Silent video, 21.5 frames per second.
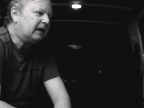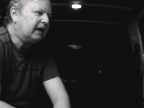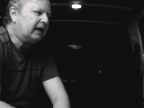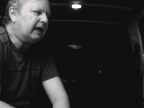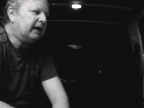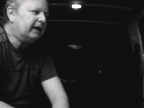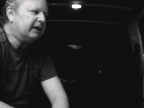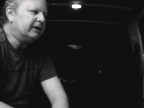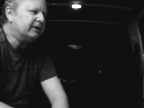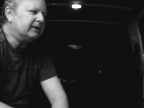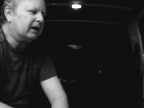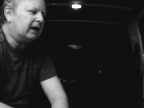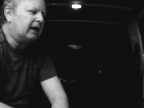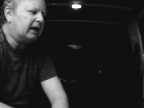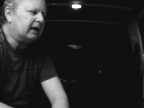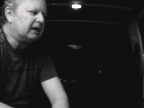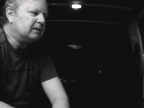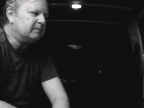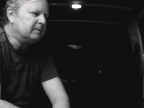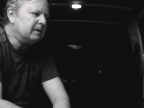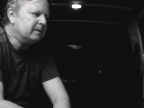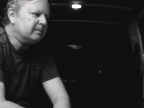And
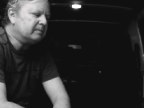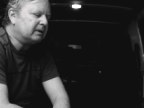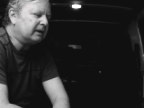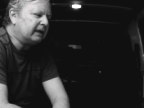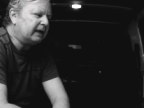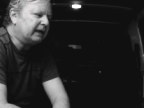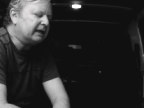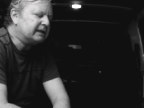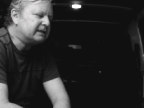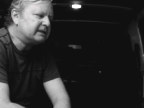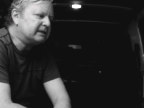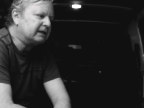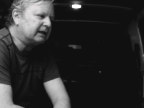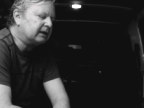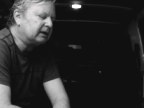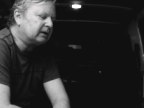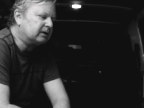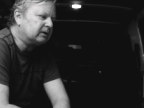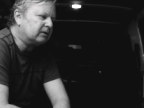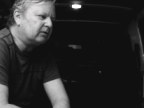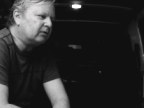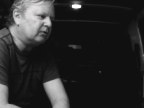I remember
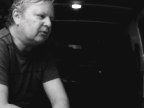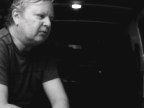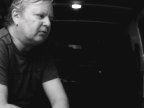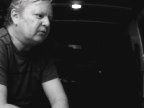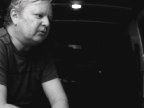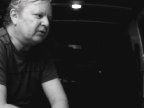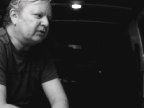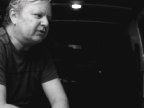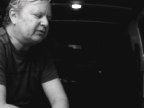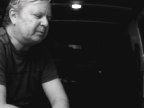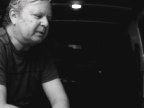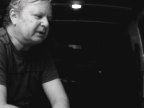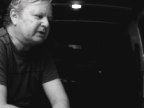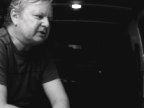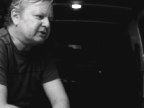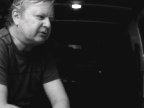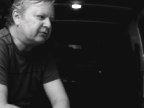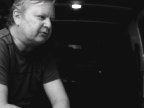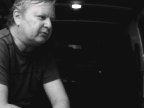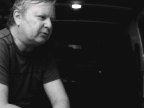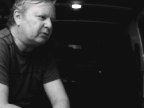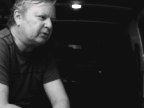editing this
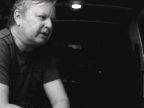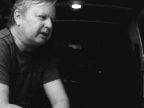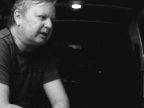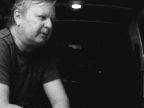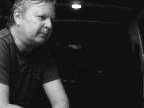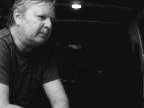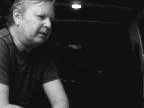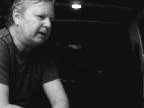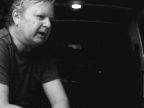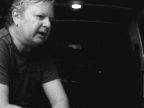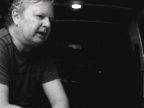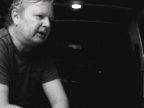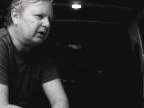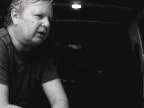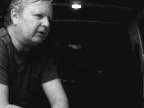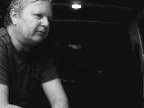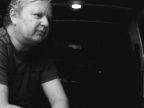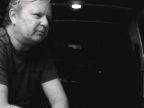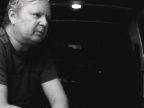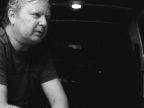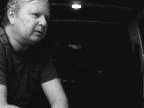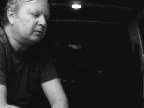picture for him, and
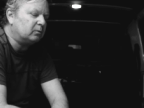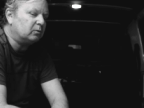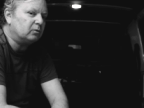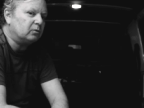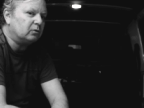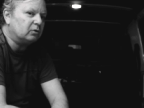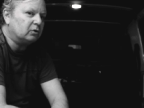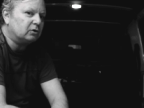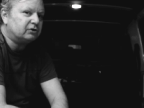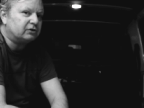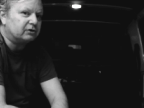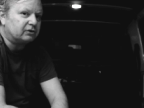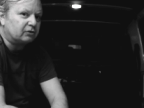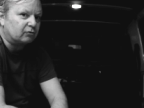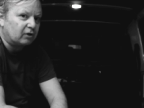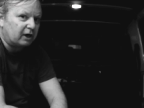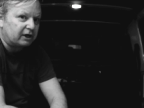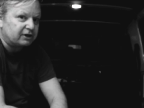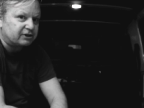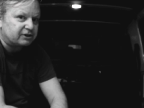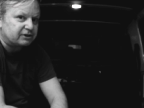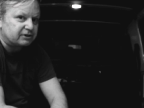after we looked at the
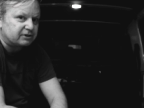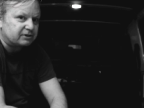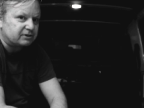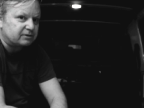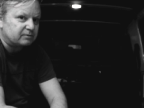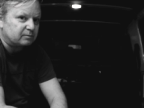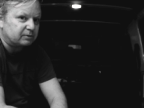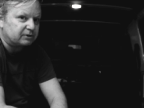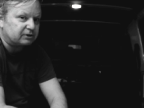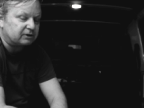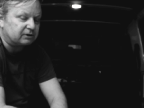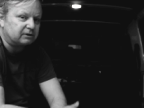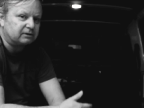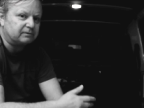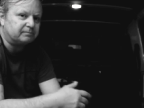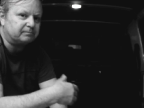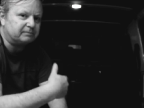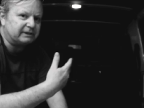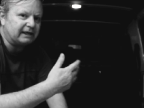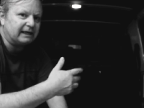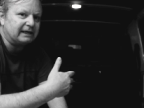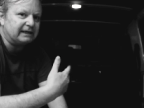rushes, which are the
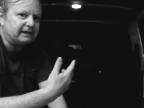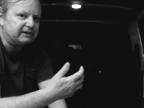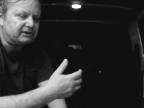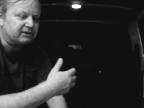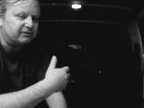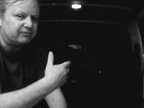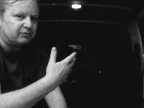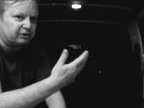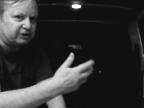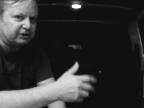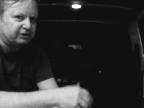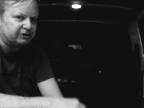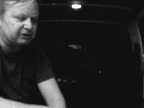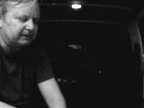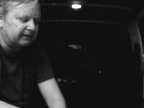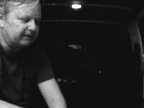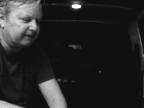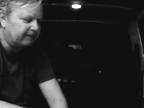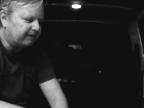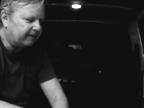dailies, the footage,